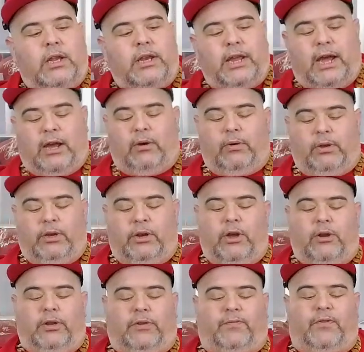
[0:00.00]
Now, you
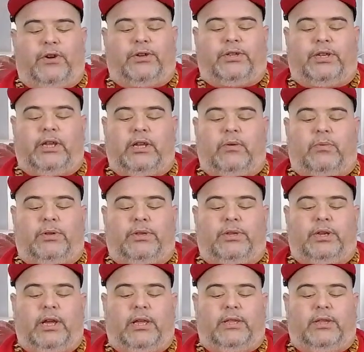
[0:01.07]
notice first thing was
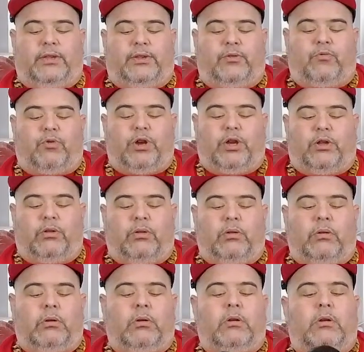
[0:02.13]
you got this grill.
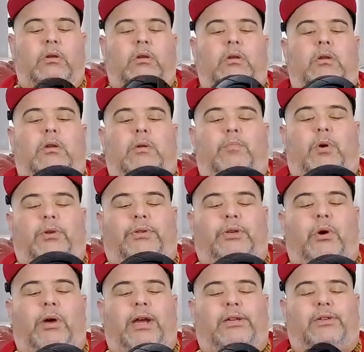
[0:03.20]
Most
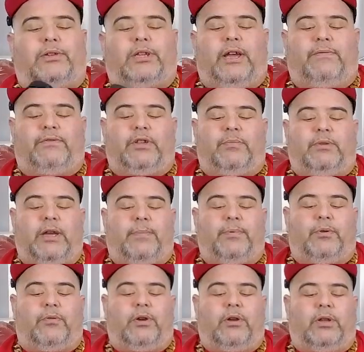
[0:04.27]
coaxials have some type
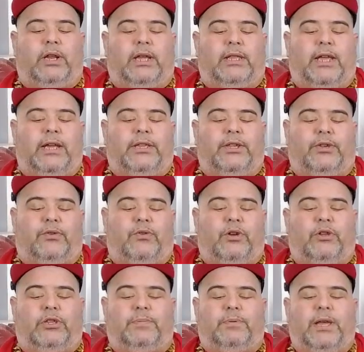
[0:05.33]
of grill, and I like this
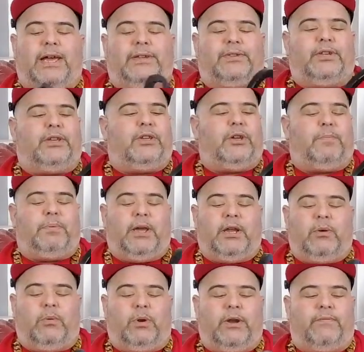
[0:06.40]
grill. It's plastic. You can
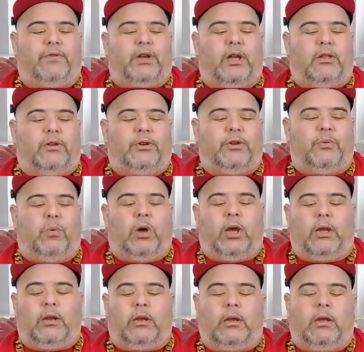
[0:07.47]
paint it whatever color you
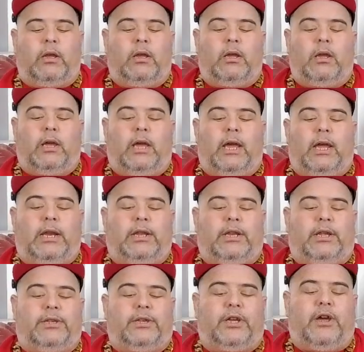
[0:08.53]
want, and it
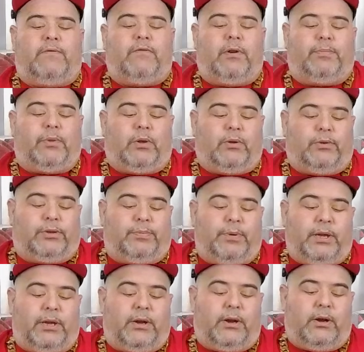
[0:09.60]
doesn't cover up the whole
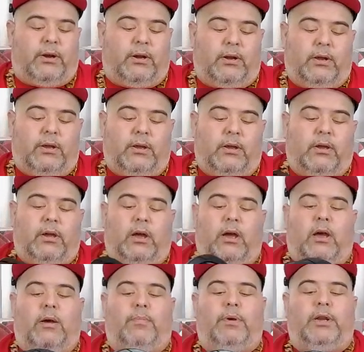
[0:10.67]
speaker,
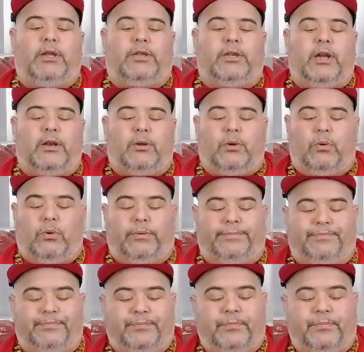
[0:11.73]
but it is kind of cool.